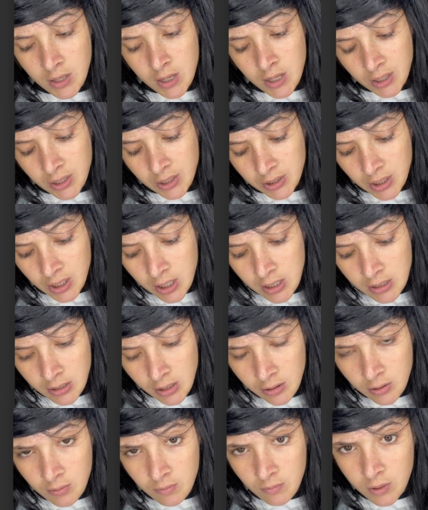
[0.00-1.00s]
Cause ain't
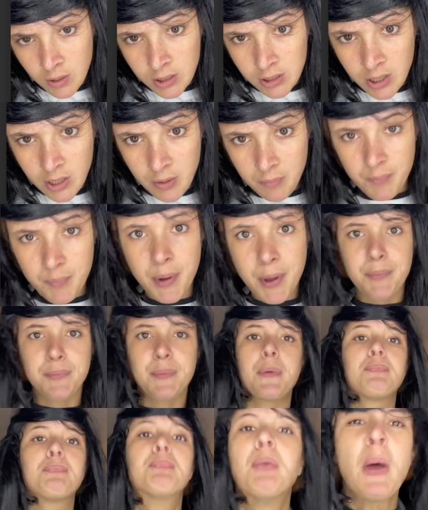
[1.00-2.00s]
nothing worse than a
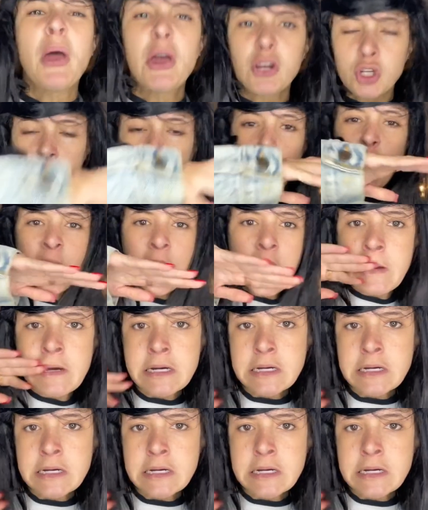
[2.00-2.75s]
pick me bitch.